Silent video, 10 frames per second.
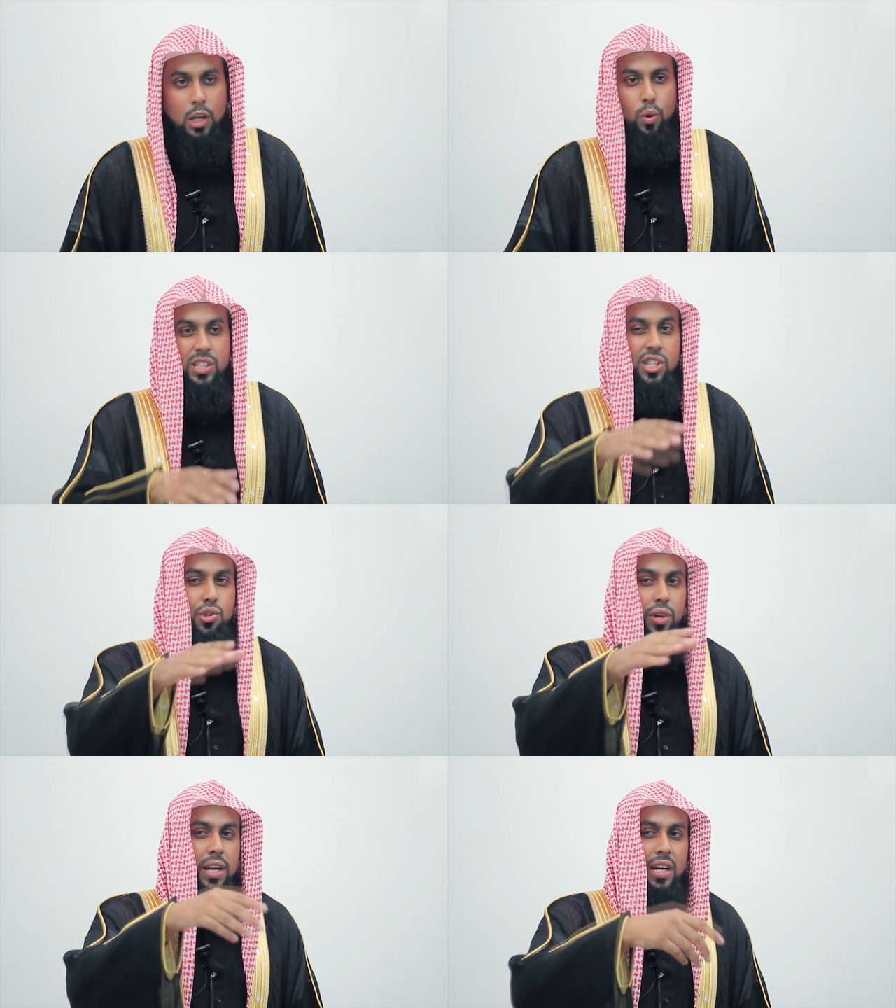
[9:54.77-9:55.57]
he was a
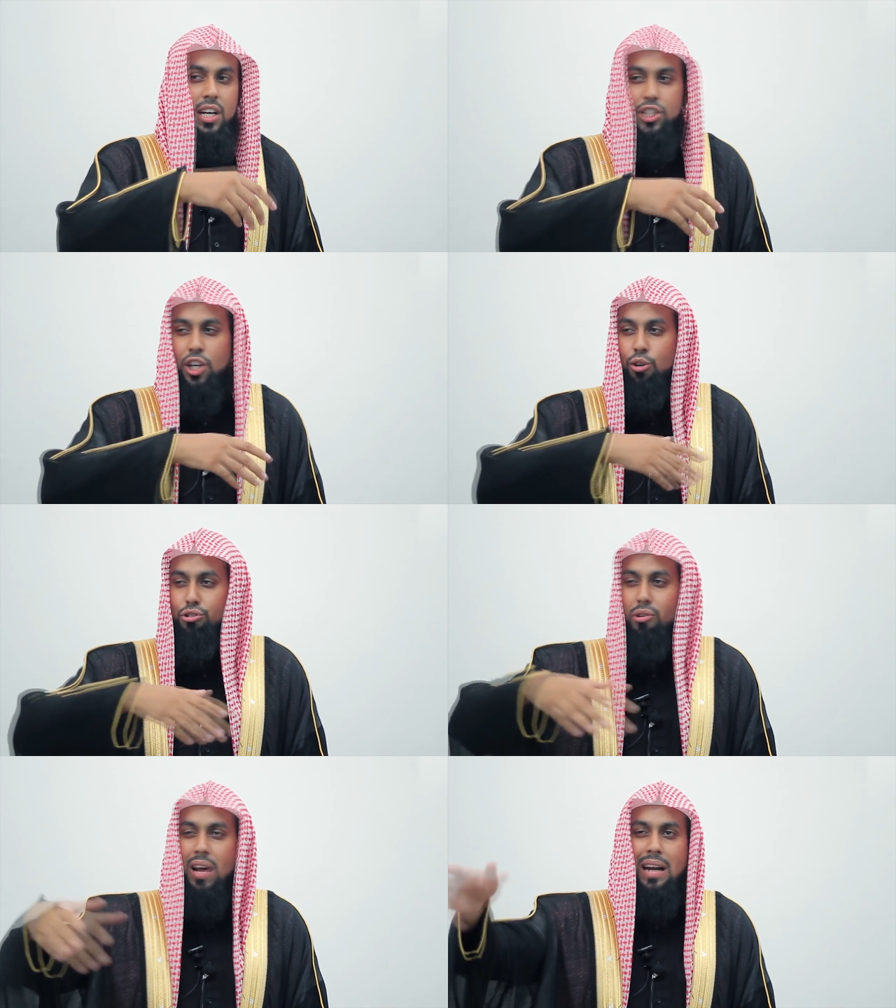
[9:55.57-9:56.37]
street urchin who
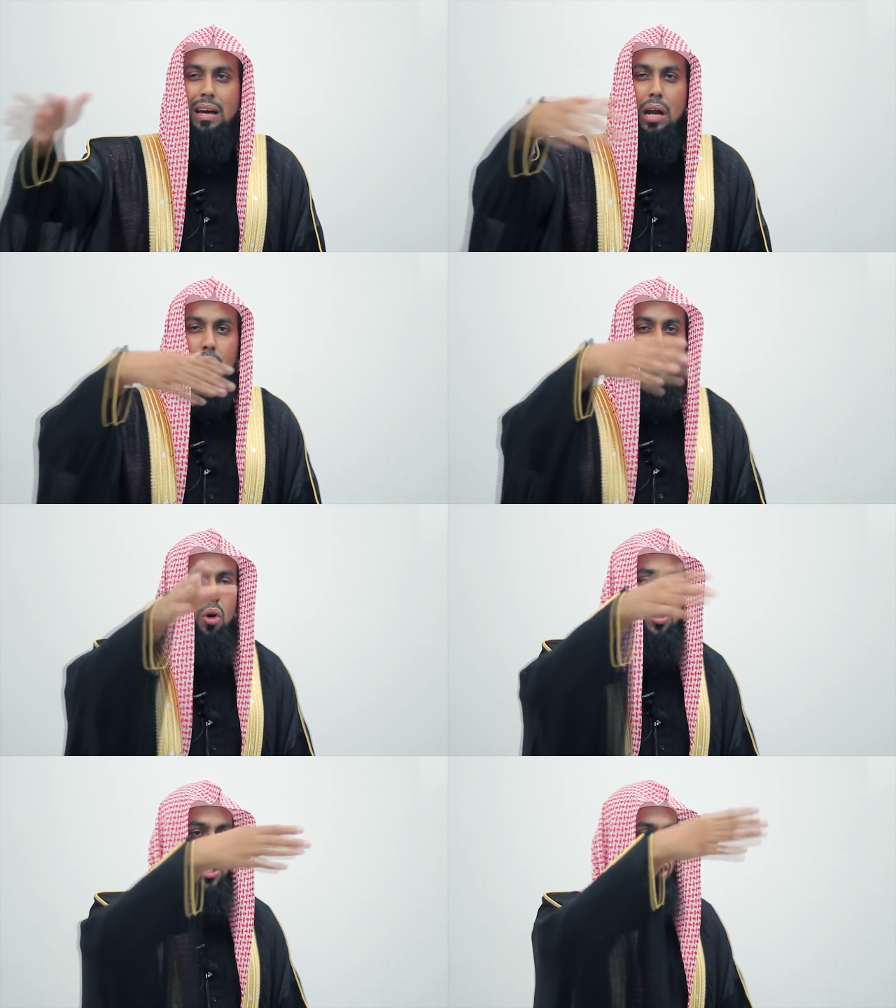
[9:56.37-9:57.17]
used to run
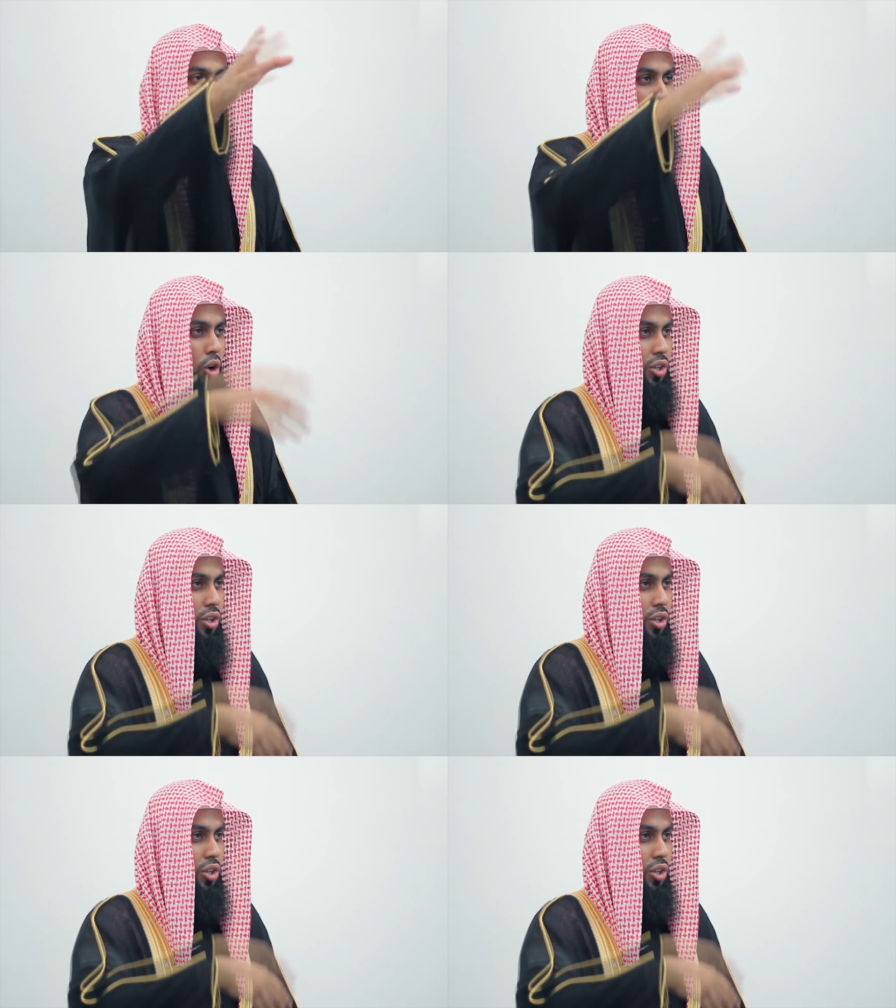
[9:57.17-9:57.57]
around causing all,